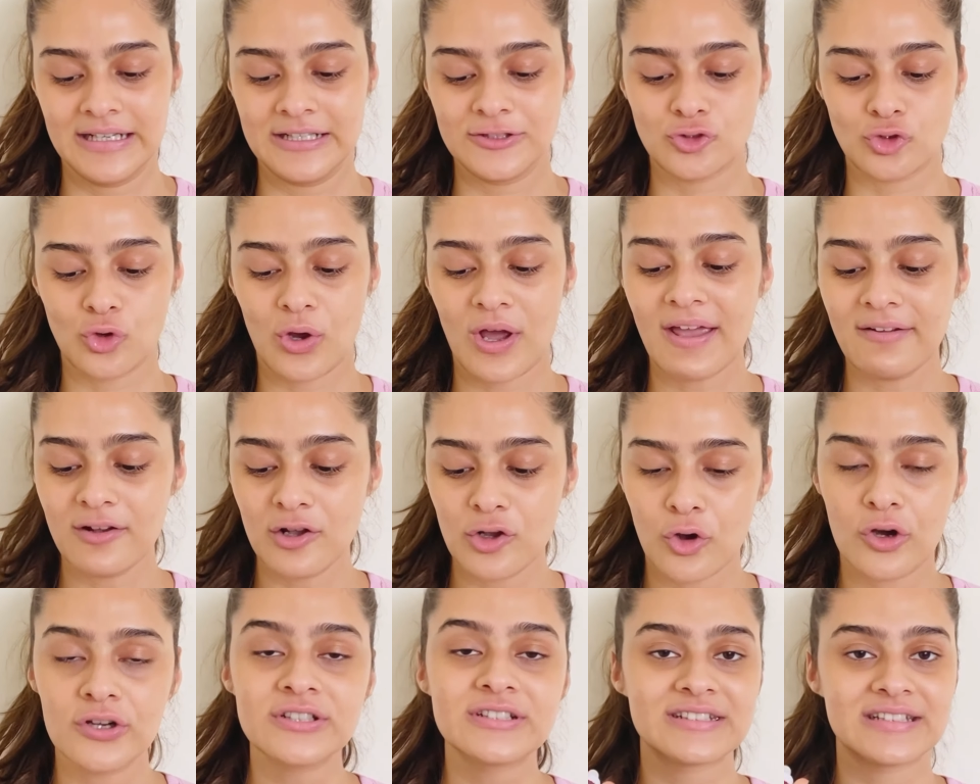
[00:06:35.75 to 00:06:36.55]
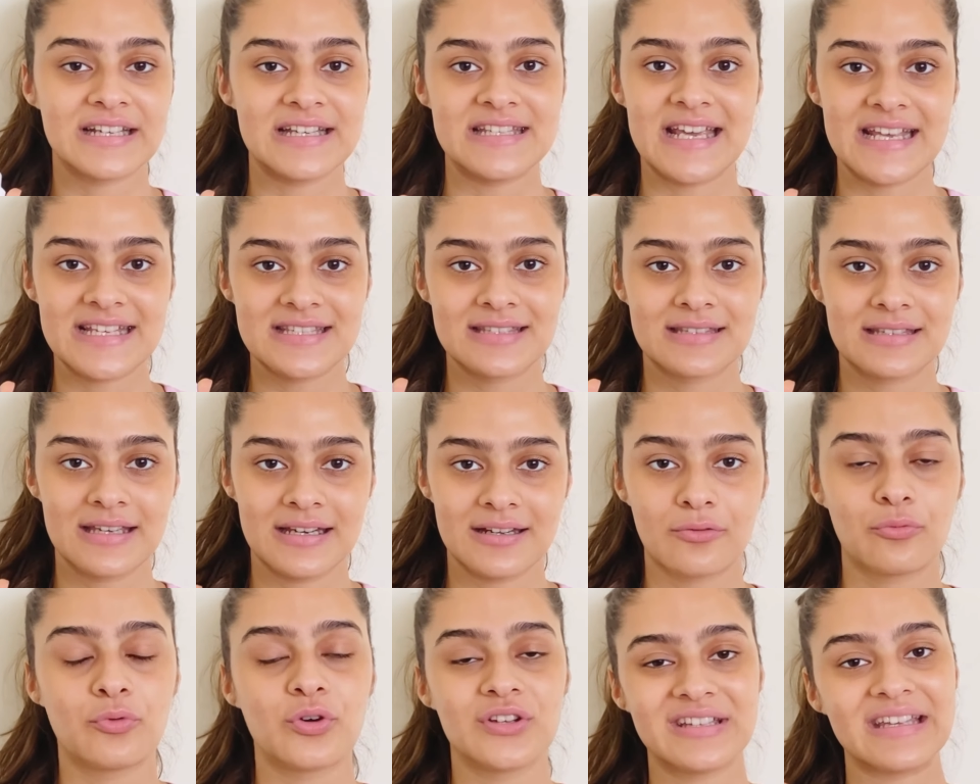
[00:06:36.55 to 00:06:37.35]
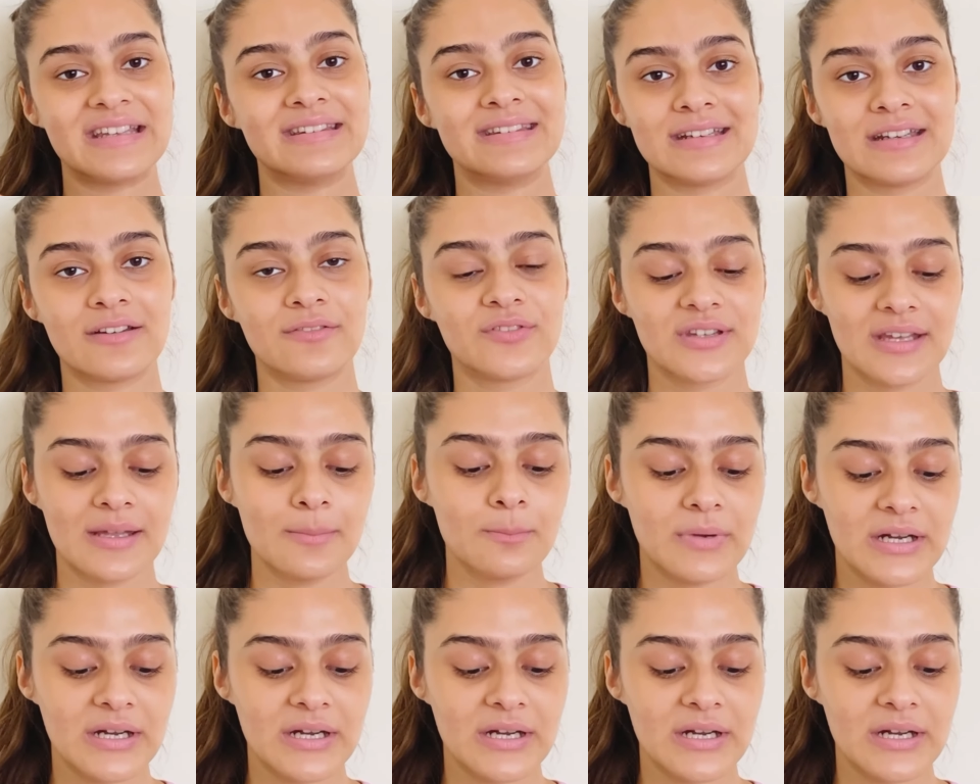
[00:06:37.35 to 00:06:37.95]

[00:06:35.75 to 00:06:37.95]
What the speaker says: so I'll not suggest it for sensitive skin.